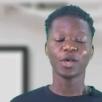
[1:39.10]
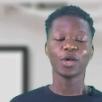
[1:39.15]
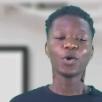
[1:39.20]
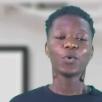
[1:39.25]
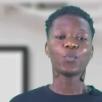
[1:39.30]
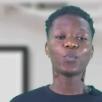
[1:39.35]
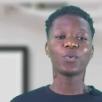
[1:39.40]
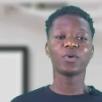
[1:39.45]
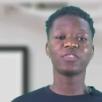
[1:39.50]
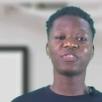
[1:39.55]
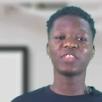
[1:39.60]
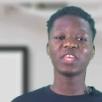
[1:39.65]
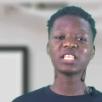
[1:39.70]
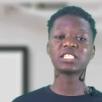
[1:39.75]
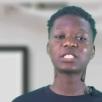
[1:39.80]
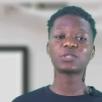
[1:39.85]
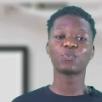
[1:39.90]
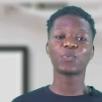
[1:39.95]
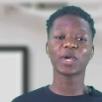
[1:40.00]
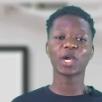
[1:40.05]
With
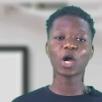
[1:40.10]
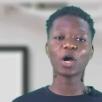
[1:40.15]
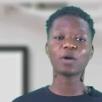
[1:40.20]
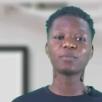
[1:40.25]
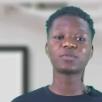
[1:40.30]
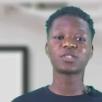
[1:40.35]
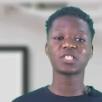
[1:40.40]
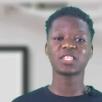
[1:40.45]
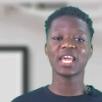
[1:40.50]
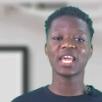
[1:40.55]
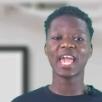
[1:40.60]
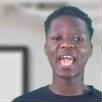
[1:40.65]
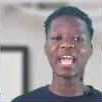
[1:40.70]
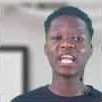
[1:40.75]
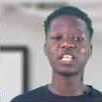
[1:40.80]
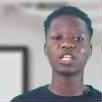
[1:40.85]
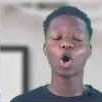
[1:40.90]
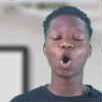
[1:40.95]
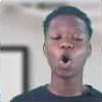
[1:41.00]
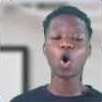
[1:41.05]
this, we come to the end
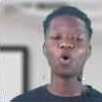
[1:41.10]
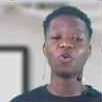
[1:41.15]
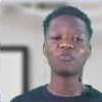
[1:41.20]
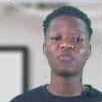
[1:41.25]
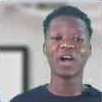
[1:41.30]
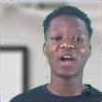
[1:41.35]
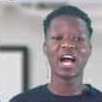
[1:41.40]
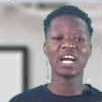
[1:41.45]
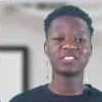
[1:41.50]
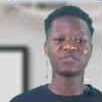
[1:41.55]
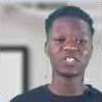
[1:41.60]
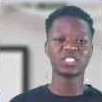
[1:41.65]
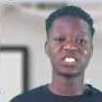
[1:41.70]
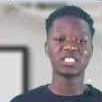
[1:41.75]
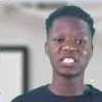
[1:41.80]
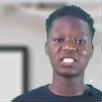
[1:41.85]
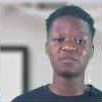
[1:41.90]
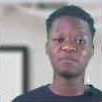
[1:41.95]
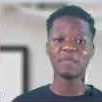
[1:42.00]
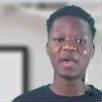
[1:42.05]
of
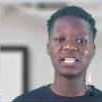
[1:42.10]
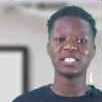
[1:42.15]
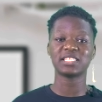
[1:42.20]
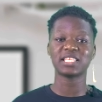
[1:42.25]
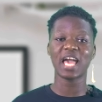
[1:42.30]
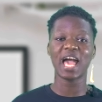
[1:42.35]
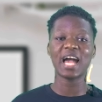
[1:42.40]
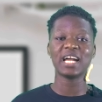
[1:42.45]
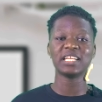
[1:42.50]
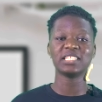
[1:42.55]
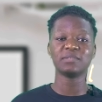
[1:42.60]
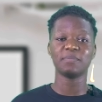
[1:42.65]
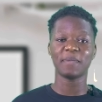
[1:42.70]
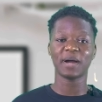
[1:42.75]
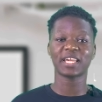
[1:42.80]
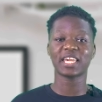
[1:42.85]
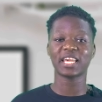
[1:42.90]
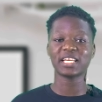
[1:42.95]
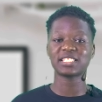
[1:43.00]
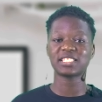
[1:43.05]
advertisement and
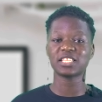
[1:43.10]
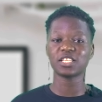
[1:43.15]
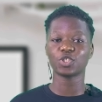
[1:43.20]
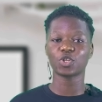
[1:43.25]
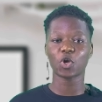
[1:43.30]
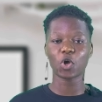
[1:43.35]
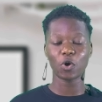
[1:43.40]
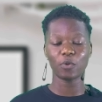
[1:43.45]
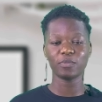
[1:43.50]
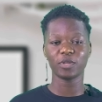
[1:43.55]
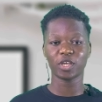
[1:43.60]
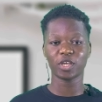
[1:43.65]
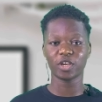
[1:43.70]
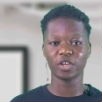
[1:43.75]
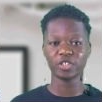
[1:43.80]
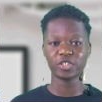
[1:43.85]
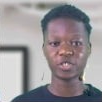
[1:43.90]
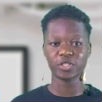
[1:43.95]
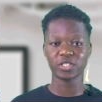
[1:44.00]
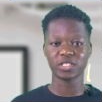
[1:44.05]
marketing
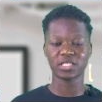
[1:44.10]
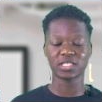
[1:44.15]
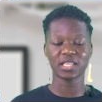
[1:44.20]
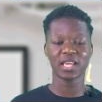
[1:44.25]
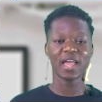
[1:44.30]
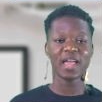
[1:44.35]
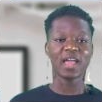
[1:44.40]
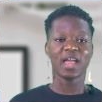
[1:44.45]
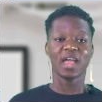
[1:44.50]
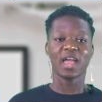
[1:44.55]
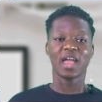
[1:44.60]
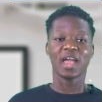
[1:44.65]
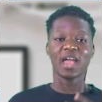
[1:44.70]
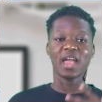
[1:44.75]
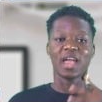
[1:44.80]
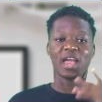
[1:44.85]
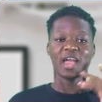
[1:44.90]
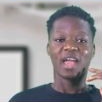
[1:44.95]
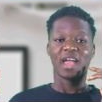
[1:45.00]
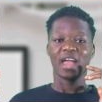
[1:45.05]
communications.
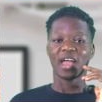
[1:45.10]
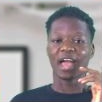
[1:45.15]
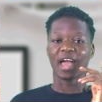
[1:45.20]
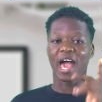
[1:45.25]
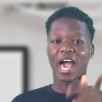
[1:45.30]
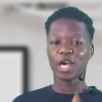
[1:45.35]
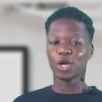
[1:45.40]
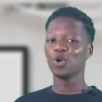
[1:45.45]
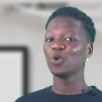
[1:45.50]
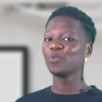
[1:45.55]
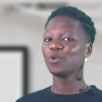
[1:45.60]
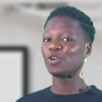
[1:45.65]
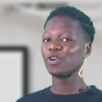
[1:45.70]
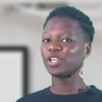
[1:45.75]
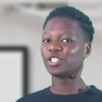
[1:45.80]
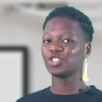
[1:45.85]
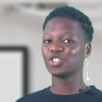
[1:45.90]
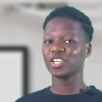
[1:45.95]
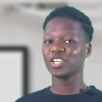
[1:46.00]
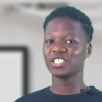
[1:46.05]
I hope you
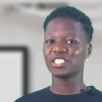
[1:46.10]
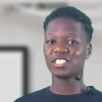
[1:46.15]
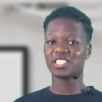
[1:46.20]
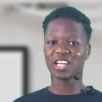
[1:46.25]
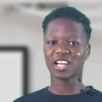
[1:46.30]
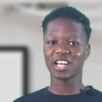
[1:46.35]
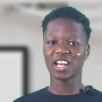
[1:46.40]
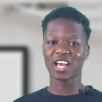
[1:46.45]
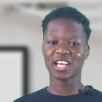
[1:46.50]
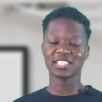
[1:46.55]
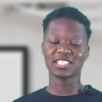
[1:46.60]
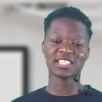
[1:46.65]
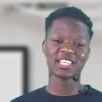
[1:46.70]
enjoyed the class.